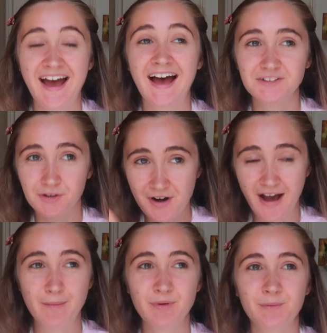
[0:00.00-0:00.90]
has gone
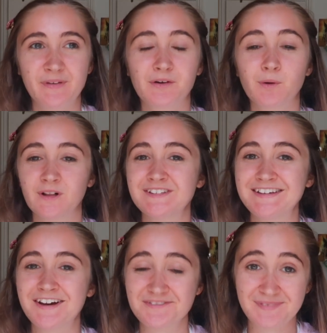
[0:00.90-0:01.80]
up with the
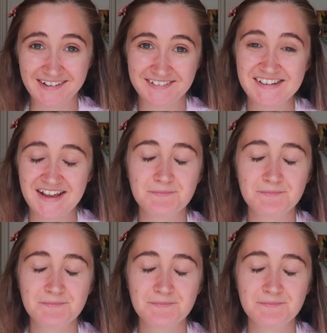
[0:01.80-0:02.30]
quality of my content.